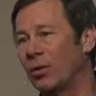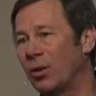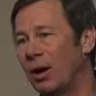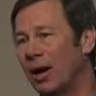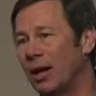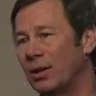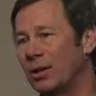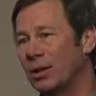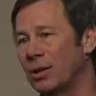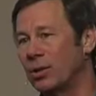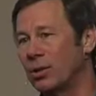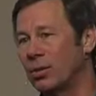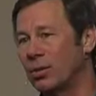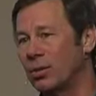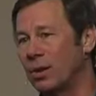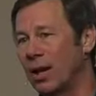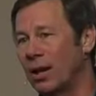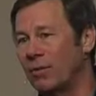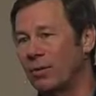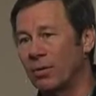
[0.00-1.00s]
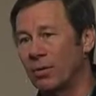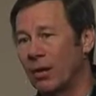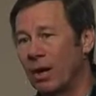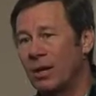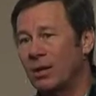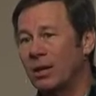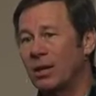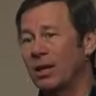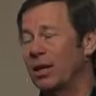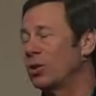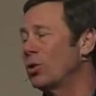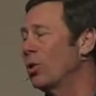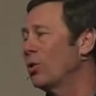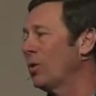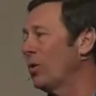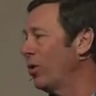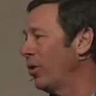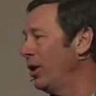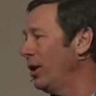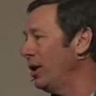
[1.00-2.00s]
Christ as your Savior, that's an
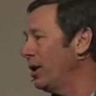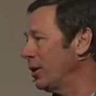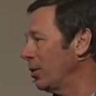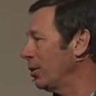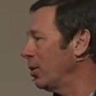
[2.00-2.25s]
eternal thing.